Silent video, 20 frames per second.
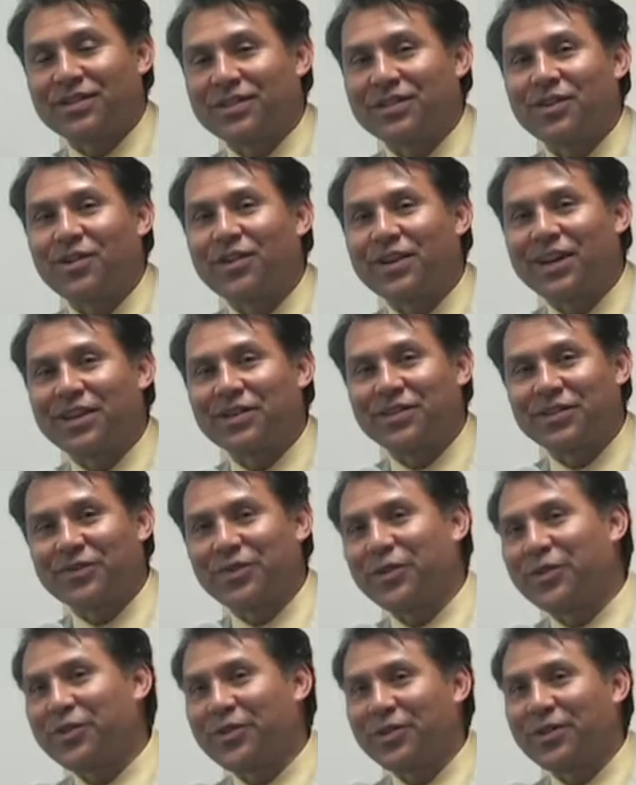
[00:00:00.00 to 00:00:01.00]
and all kinds of
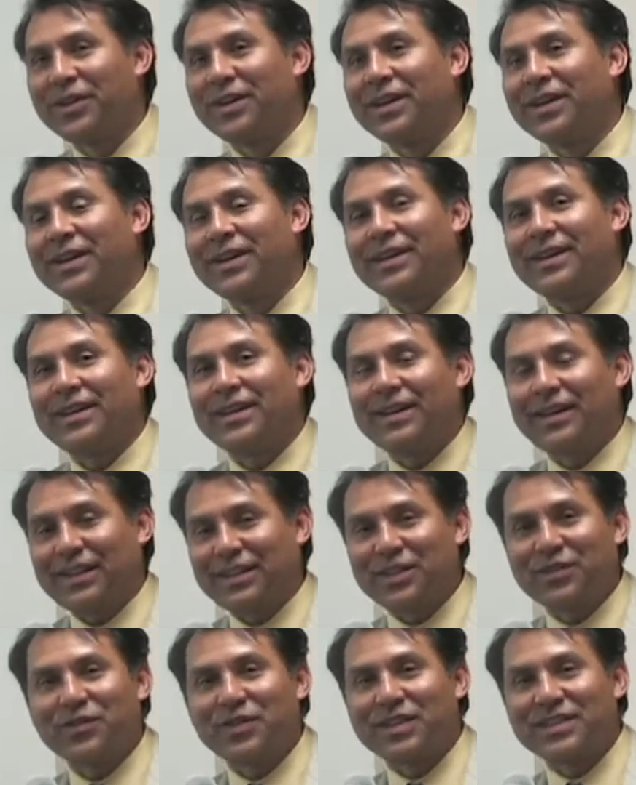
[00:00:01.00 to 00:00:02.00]
other uh,
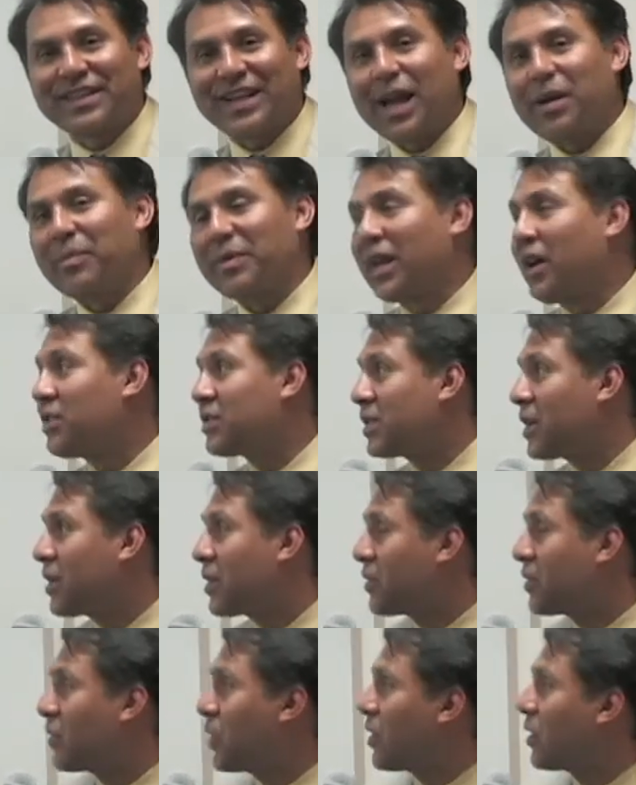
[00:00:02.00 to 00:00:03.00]
activities that happen outside
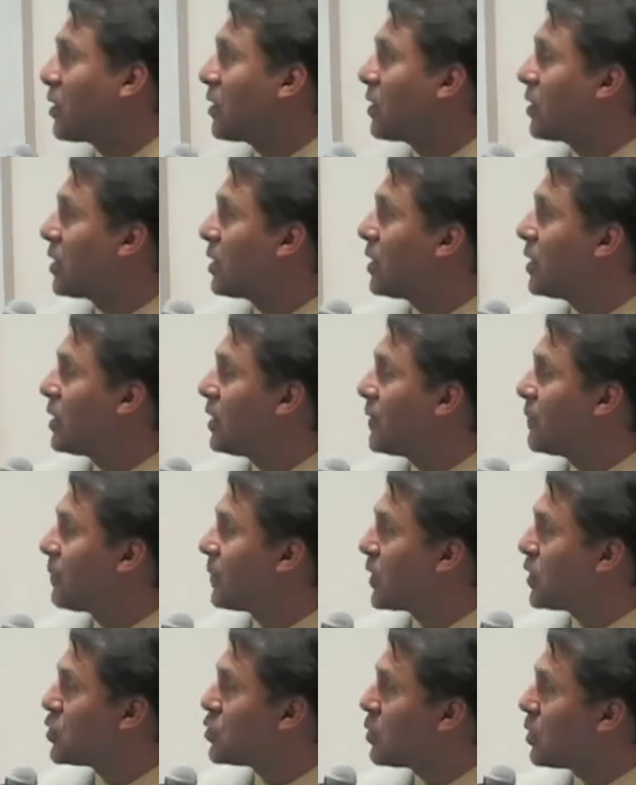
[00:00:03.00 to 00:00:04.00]
of our
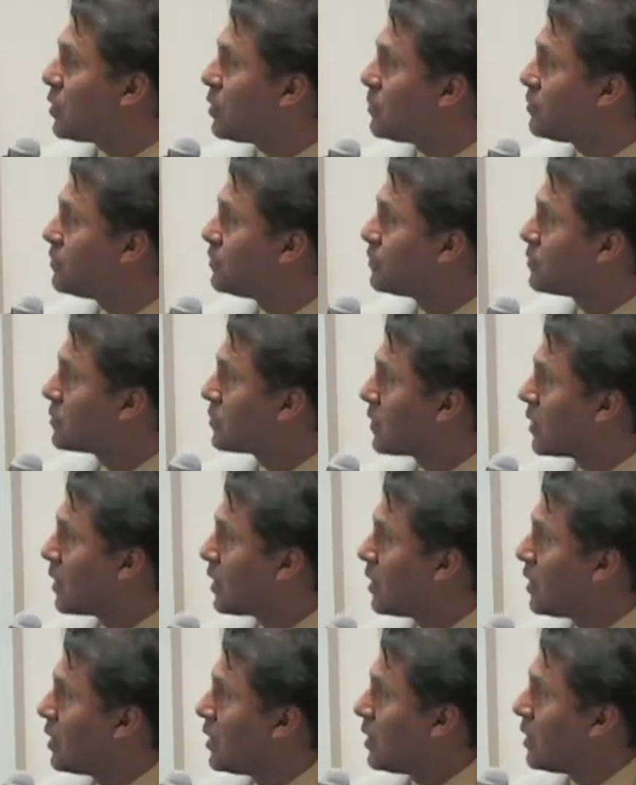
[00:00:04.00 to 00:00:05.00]
control.
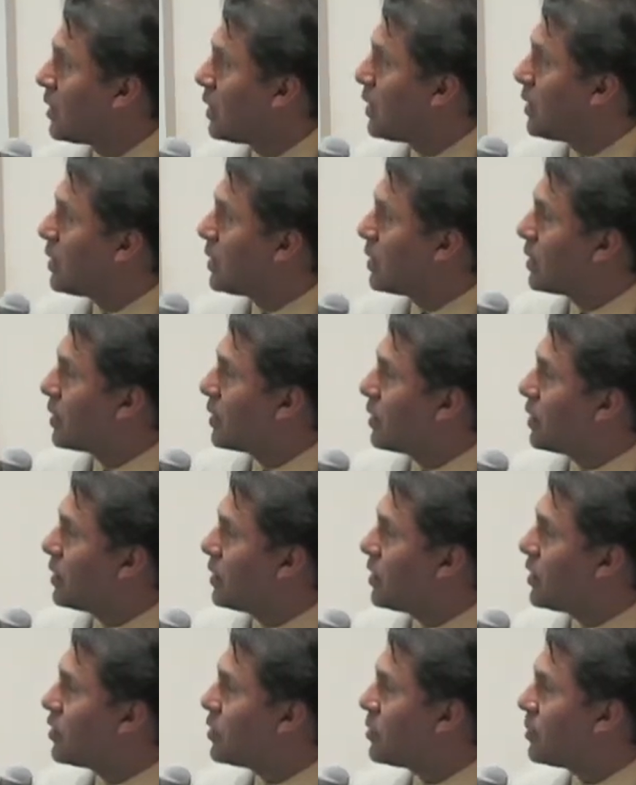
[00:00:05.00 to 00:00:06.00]

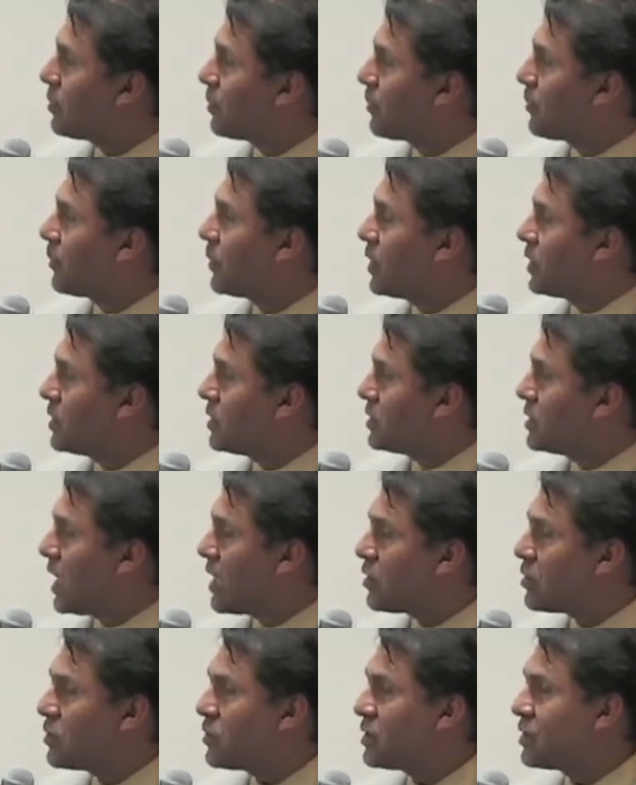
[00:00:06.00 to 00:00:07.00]
the other,
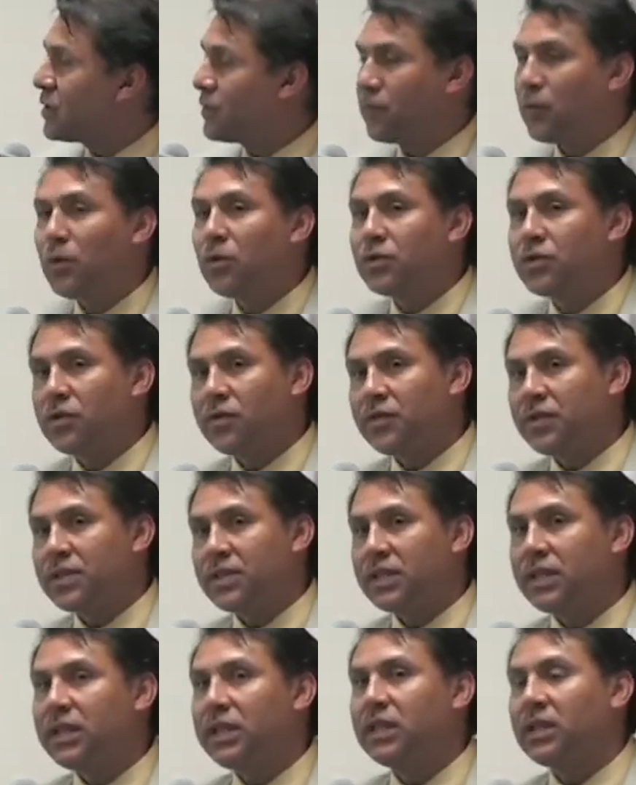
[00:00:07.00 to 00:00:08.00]
Santa Cruz is a full service
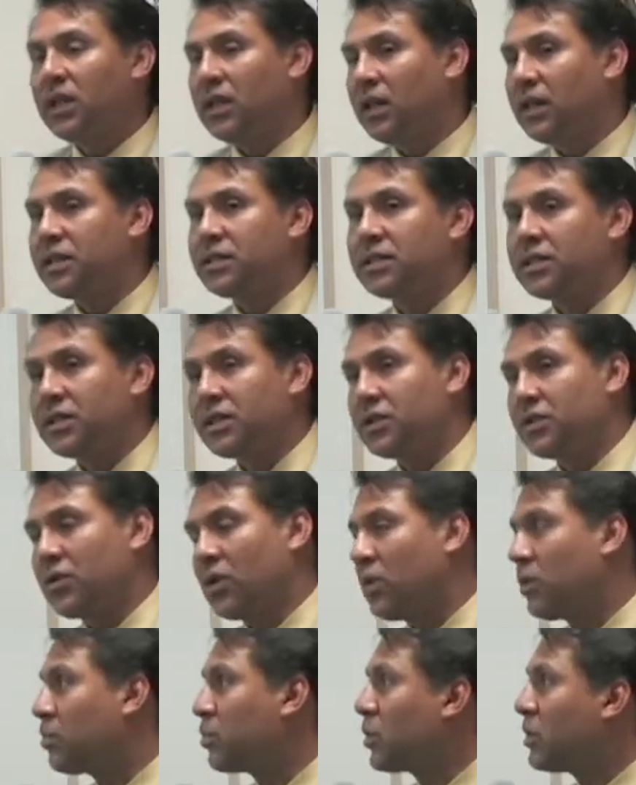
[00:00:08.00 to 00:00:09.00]
city. A lot of cities
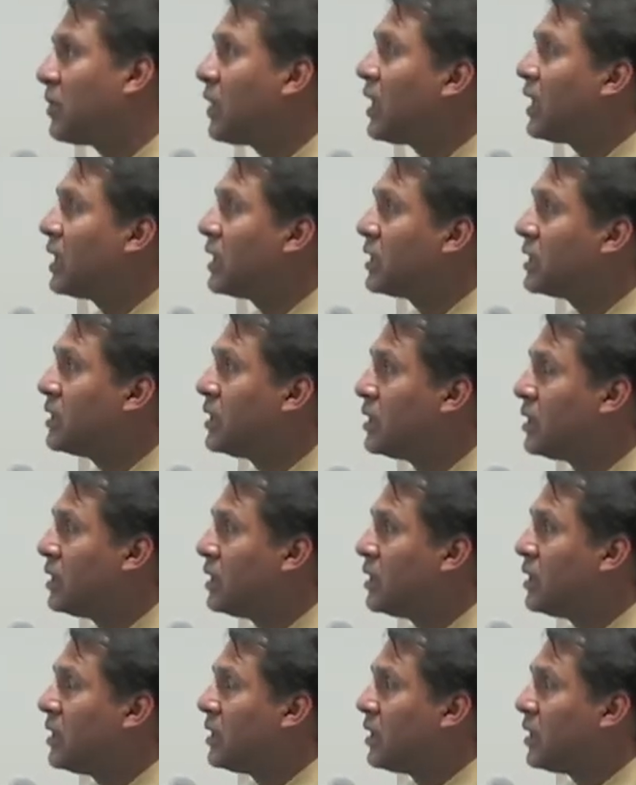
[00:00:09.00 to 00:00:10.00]
don't provide
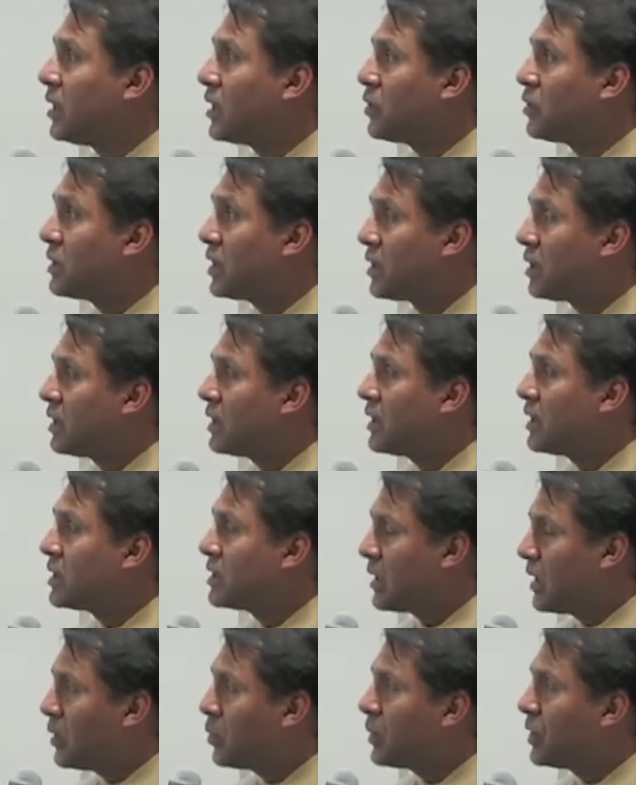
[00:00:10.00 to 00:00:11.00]
uh,
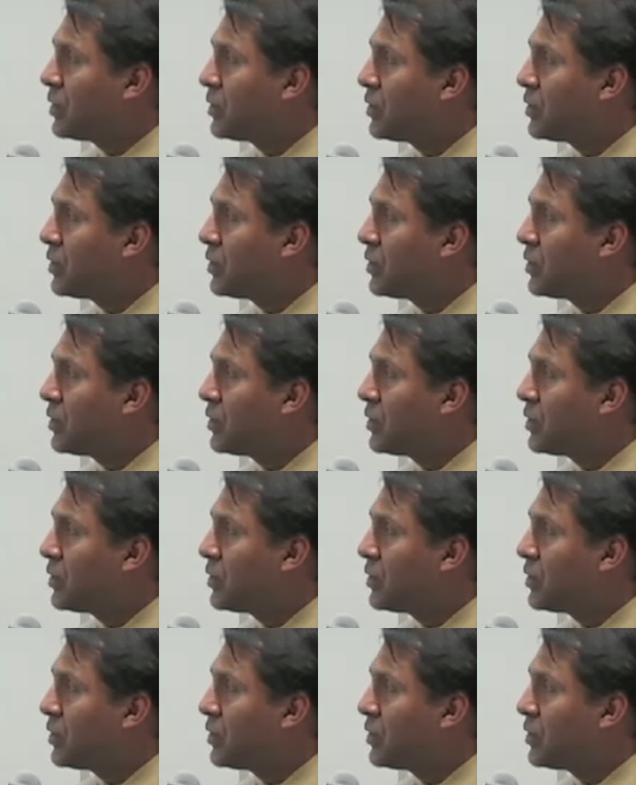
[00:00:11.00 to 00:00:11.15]
utilities like we